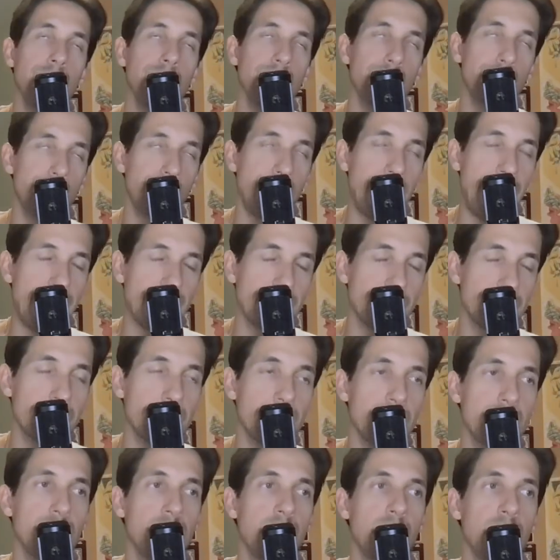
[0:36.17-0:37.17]

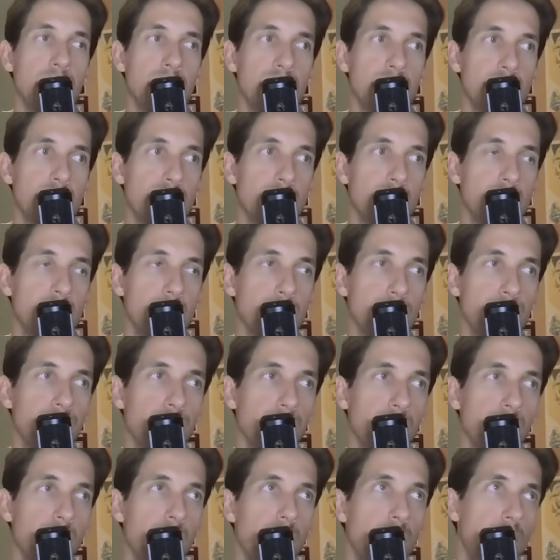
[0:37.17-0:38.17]
yes, it's
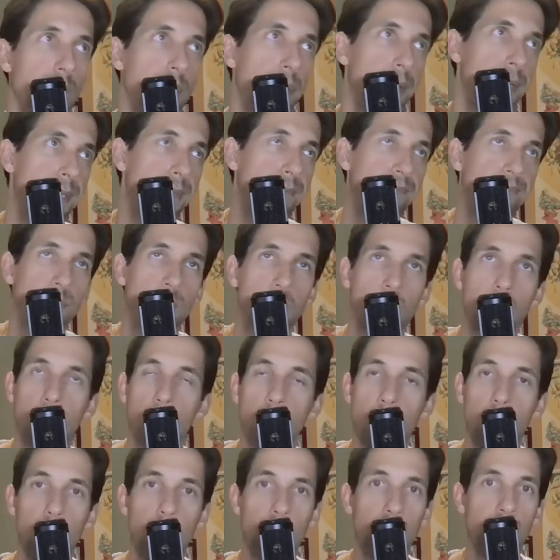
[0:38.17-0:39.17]

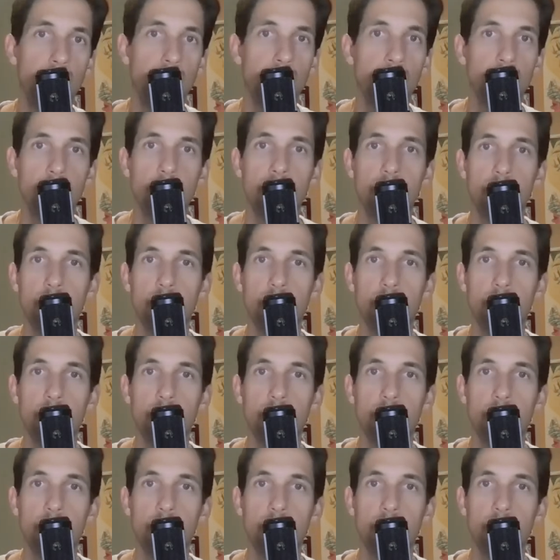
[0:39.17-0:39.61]
one,